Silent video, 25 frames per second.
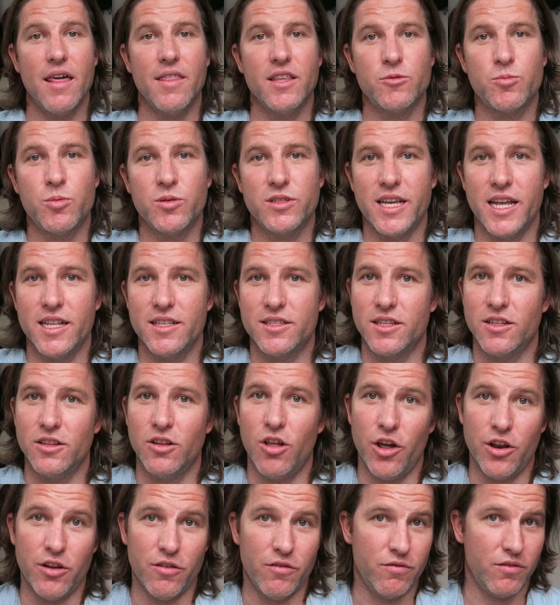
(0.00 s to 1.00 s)
Now, this presents a
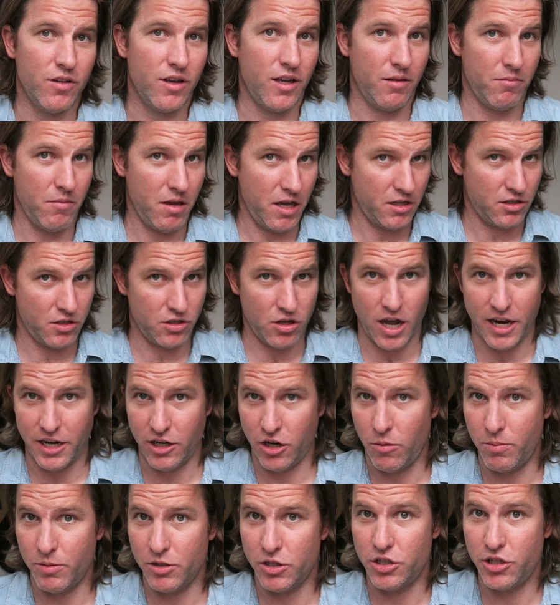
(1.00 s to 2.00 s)
lot of
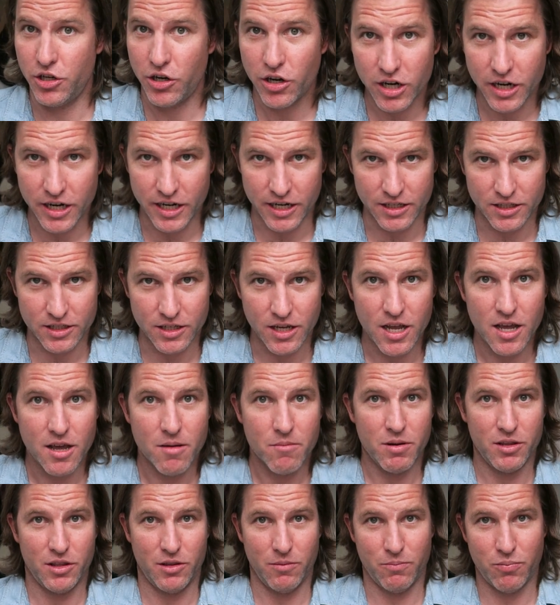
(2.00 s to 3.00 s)
exciting opportunities,
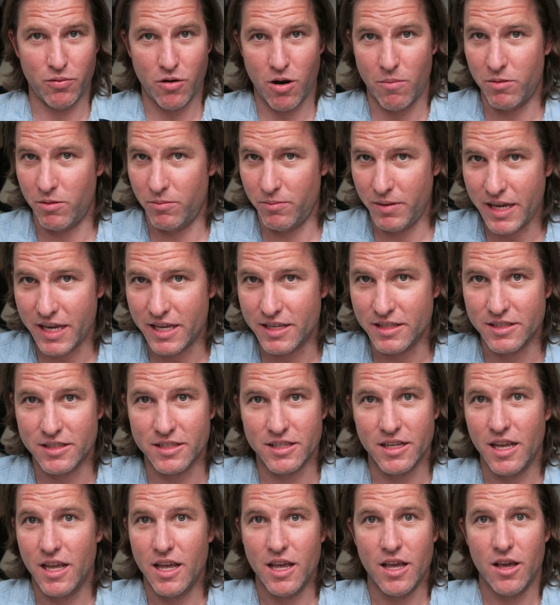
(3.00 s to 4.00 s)
but the problem
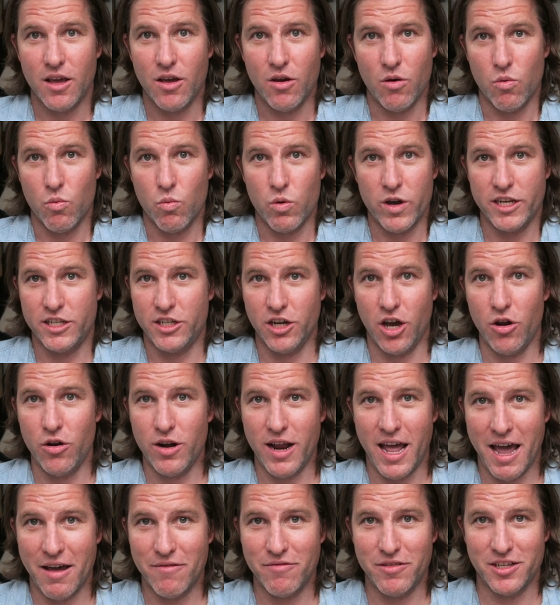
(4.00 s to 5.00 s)
is we
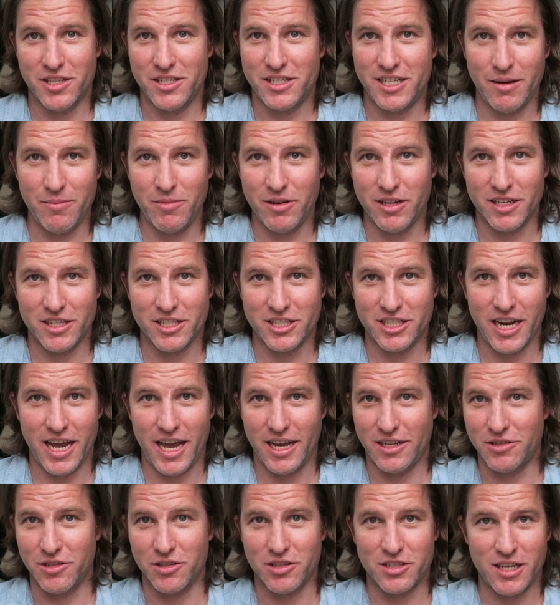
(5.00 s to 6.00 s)
don't have the stimulus
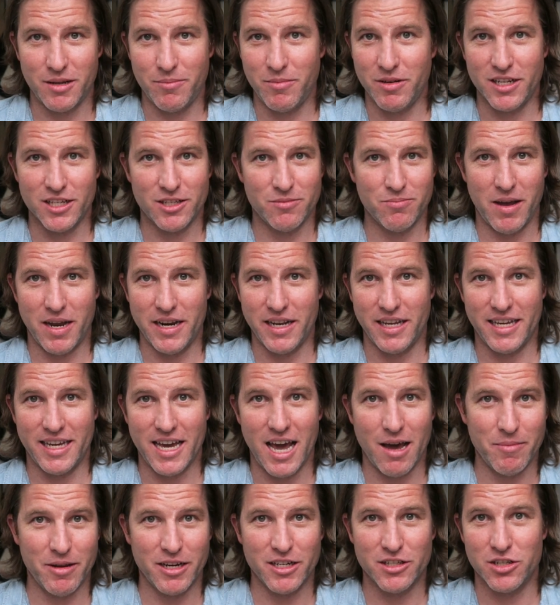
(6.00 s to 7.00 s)
checks or stimulus money
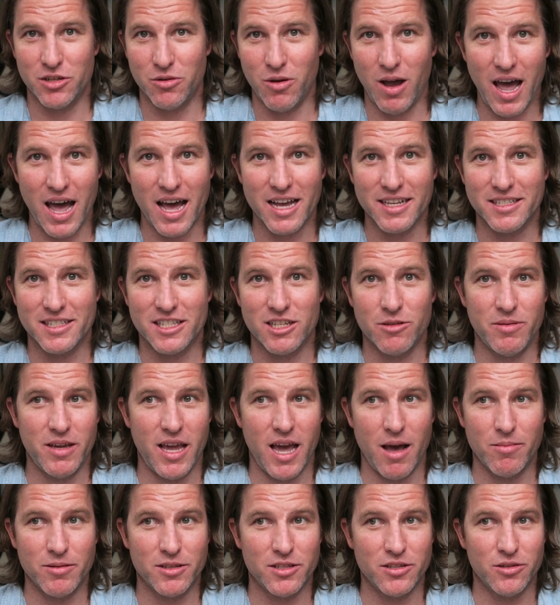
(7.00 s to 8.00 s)
coming to us to
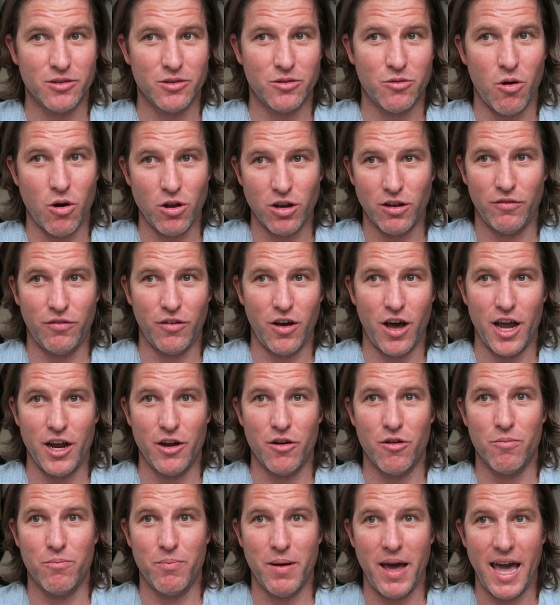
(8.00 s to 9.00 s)
be able to
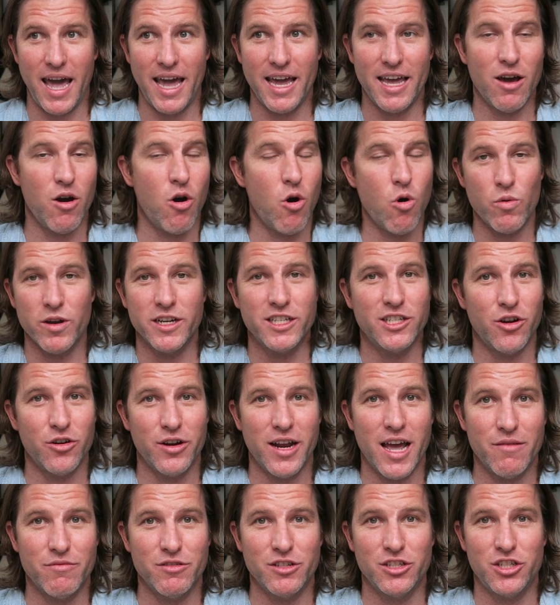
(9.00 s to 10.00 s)
qualify or pay, or we
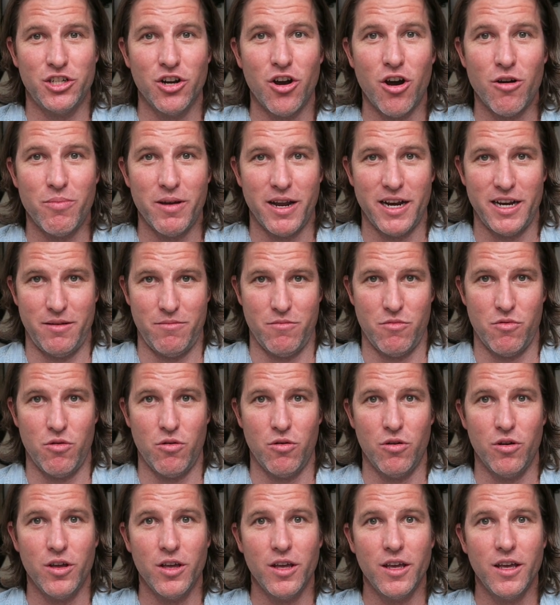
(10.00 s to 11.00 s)
don't have a job
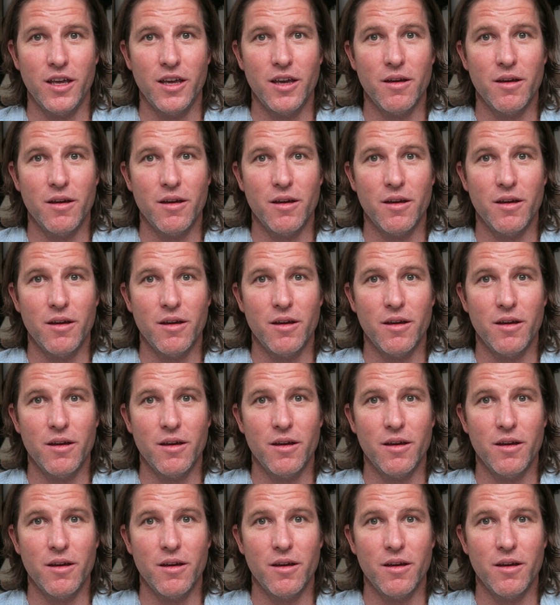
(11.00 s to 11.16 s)
anymore.